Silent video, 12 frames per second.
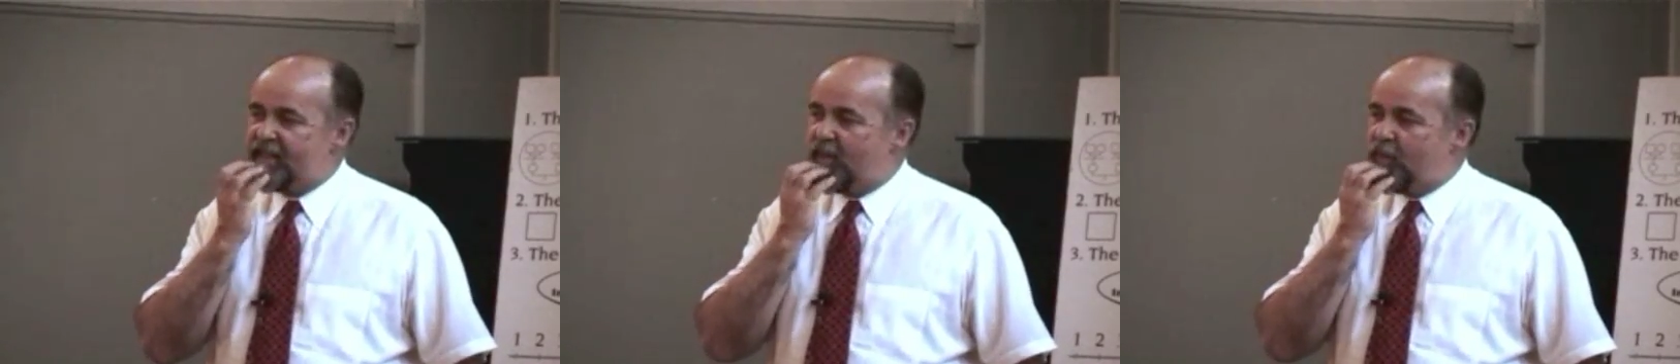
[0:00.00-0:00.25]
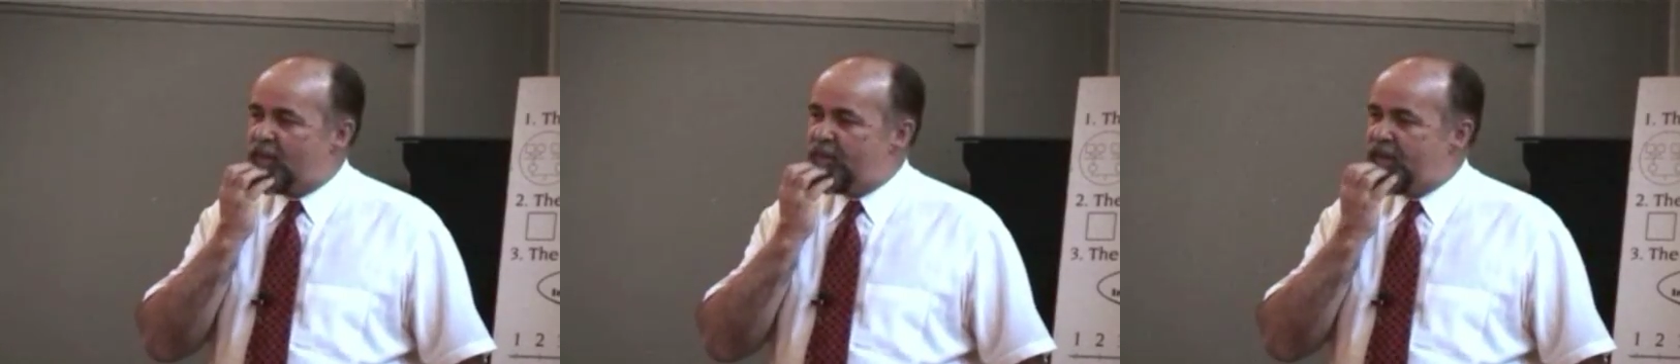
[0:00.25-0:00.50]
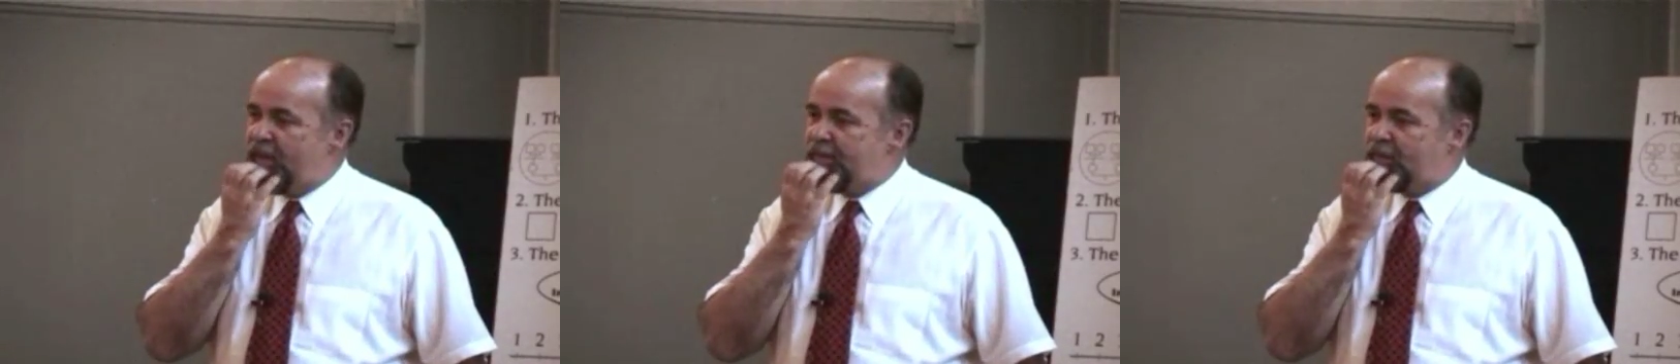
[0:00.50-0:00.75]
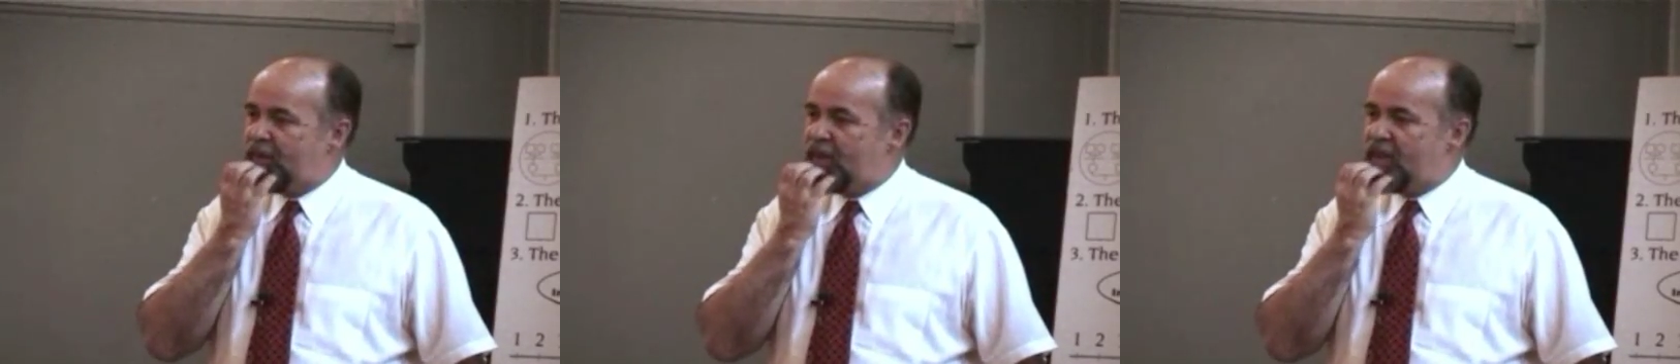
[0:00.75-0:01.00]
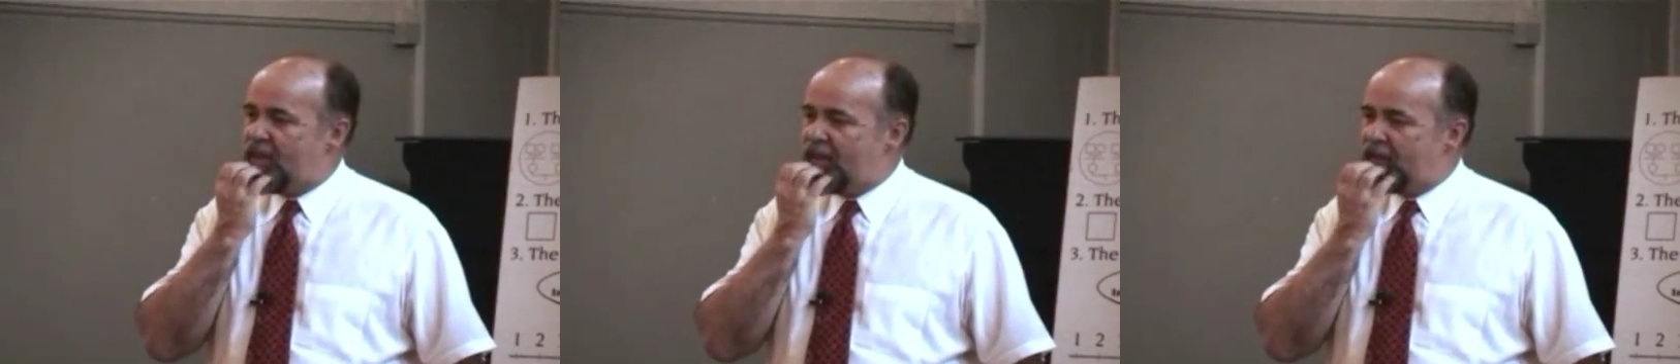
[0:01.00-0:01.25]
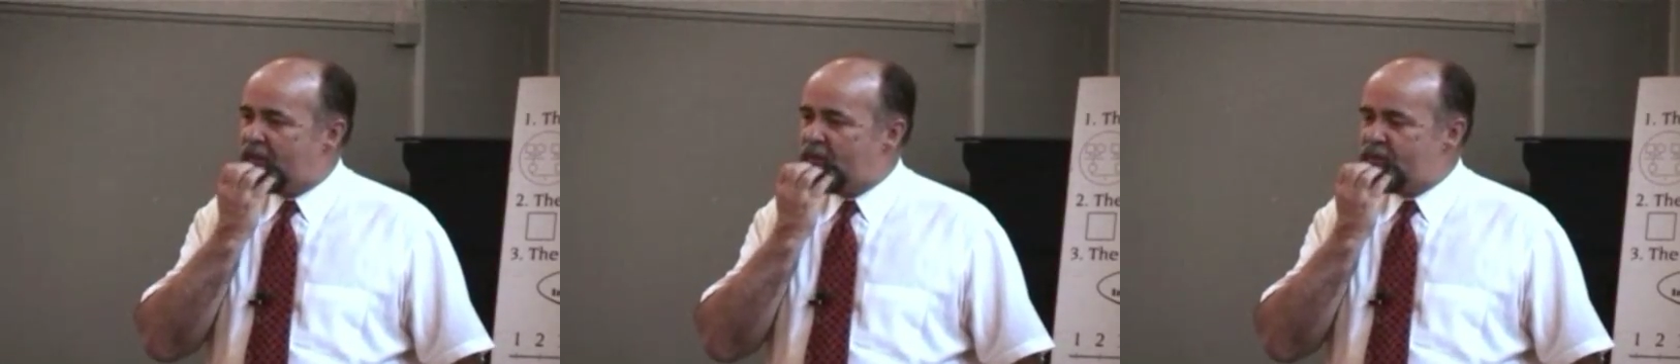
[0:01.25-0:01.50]
that when people
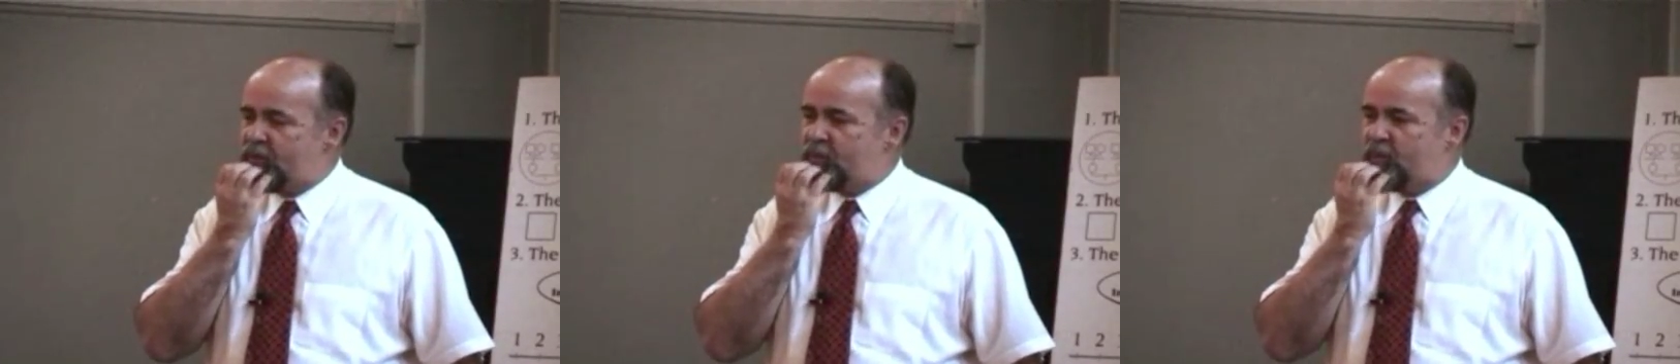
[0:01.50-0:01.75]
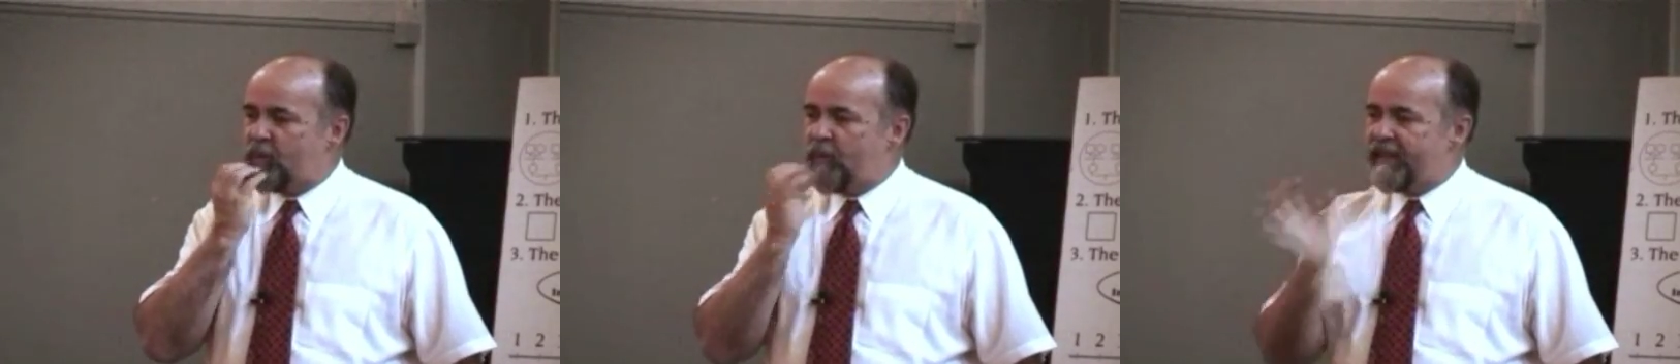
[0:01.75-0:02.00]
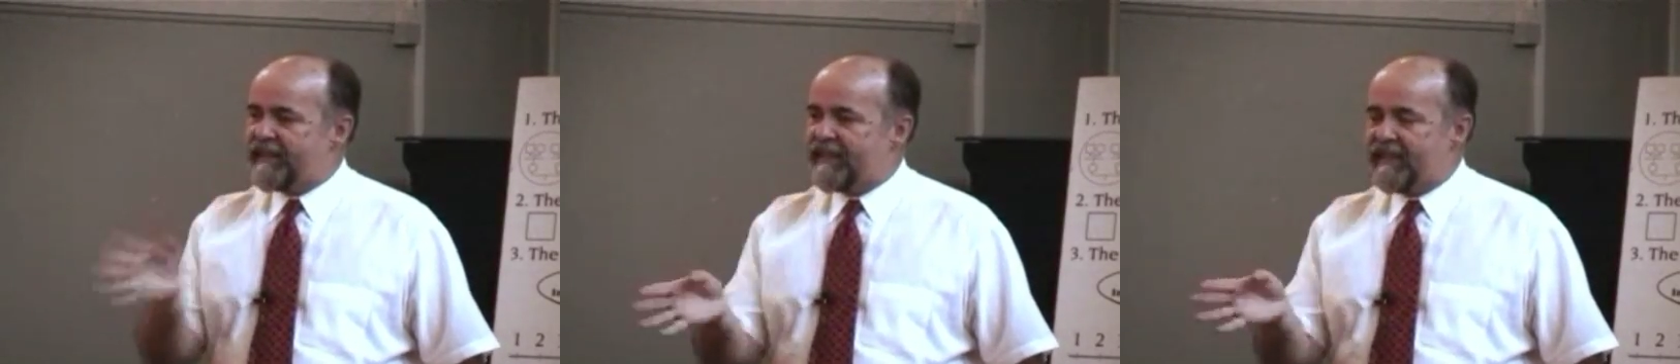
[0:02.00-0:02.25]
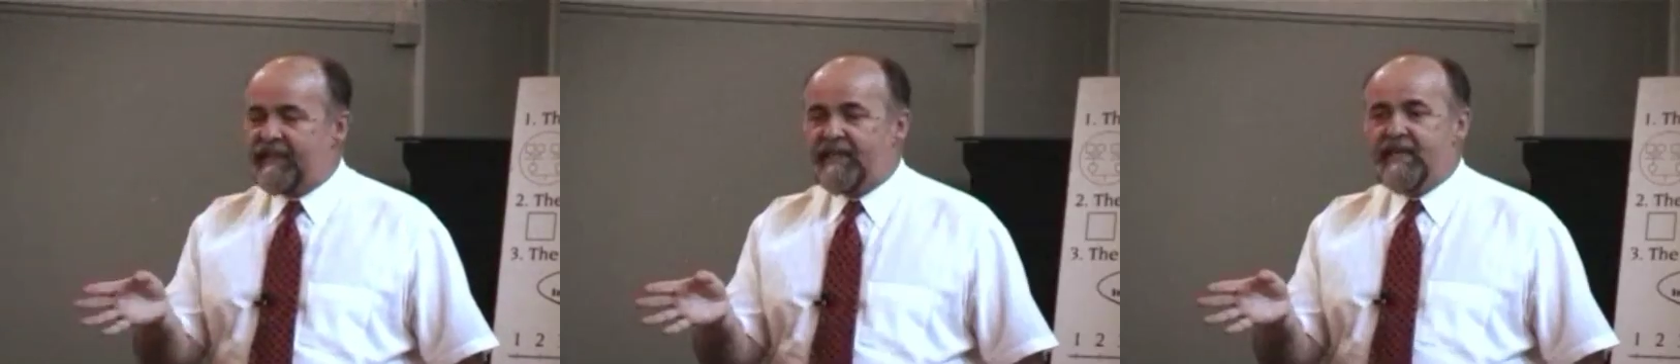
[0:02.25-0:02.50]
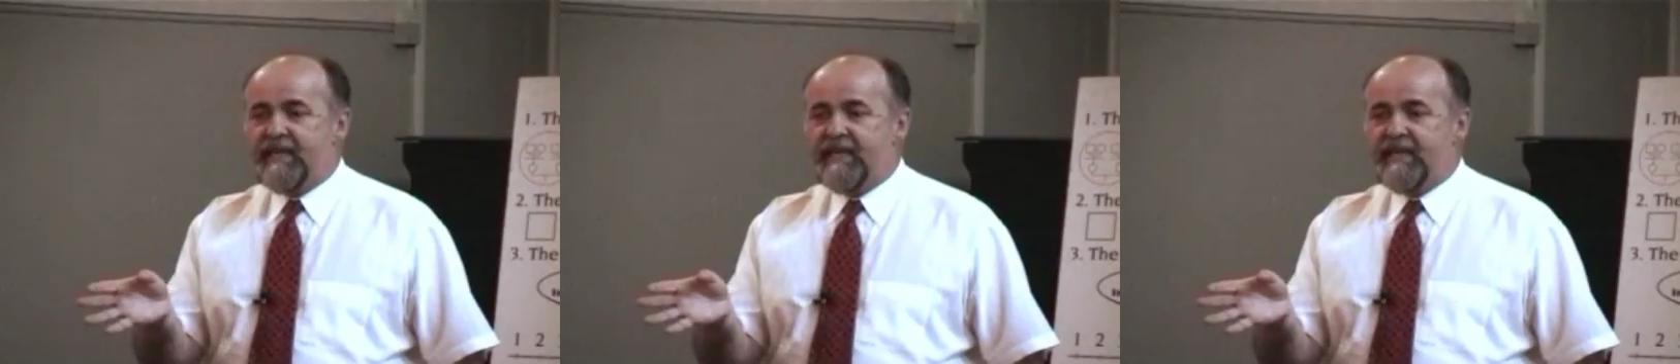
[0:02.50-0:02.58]
go through a wedding,